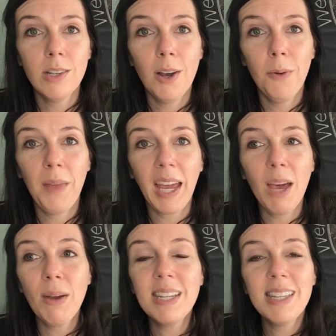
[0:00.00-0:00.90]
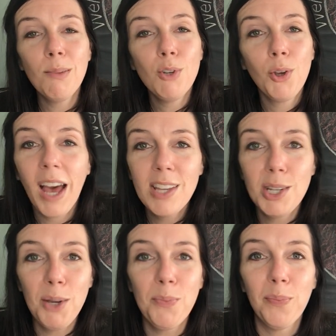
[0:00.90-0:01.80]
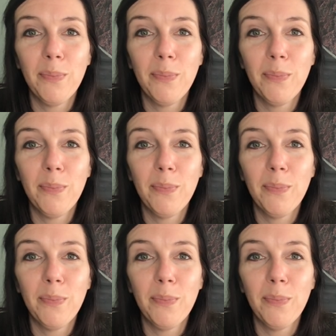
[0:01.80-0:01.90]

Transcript: So I can't wait to see what you guys do.